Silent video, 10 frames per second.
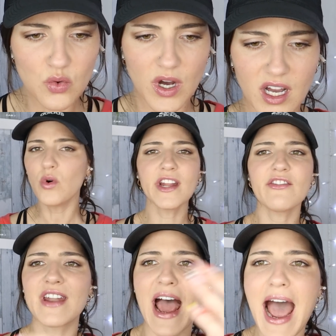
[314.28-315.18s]
What
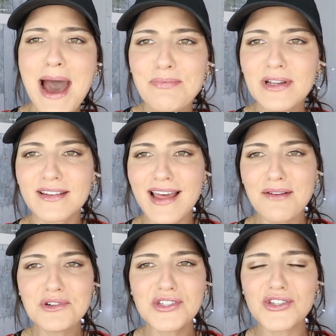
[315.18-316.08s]
even happened?
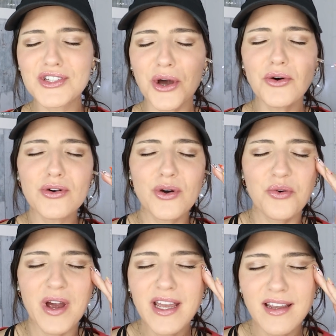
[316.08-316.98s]
That was so
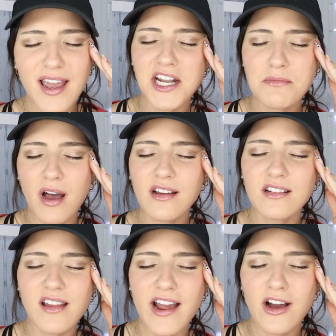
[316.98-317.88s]
quick. And I'm not
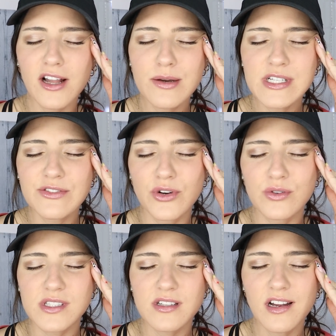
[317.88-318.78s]
gonna lie, all I was
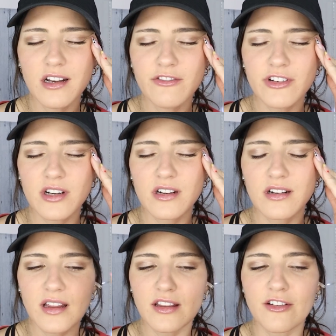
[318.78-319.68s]
focused on
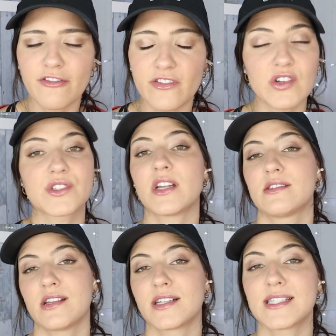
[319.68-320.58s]
for like the first
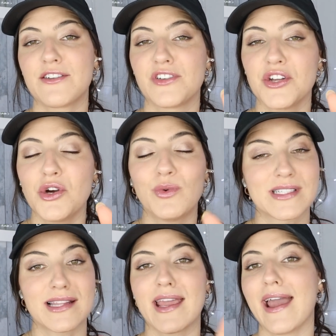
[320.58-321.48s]
10 seconds of that video
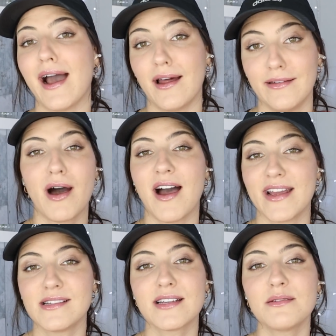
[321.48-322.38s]
was the cat
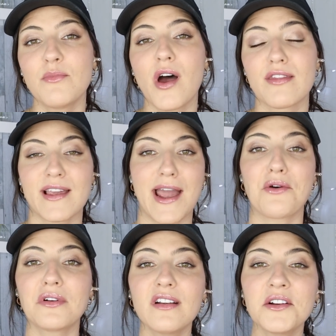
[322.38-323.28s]
behind him on the
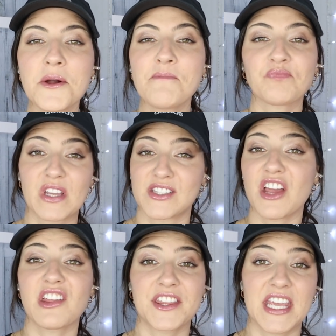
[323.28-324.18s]
counter because
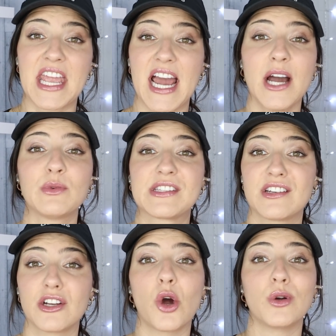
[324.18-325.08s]
I thought the cat was
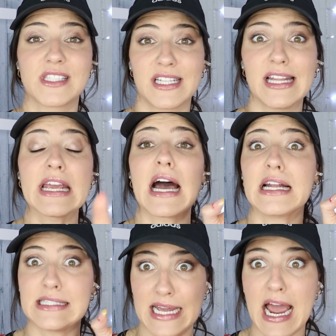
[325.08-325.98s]
gonna go into like
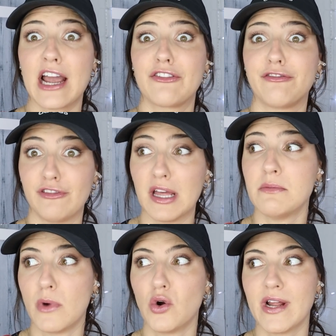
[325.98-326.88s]
attack
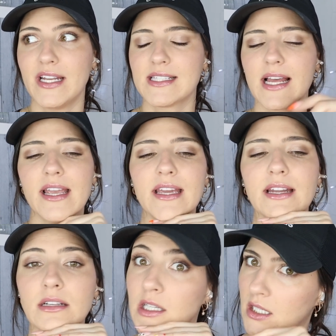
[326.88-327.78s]
flight mode any
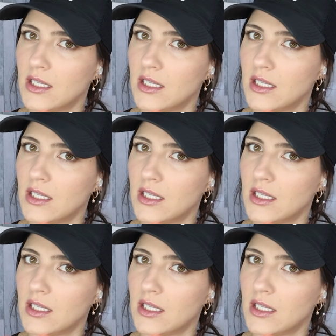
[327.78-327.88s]
second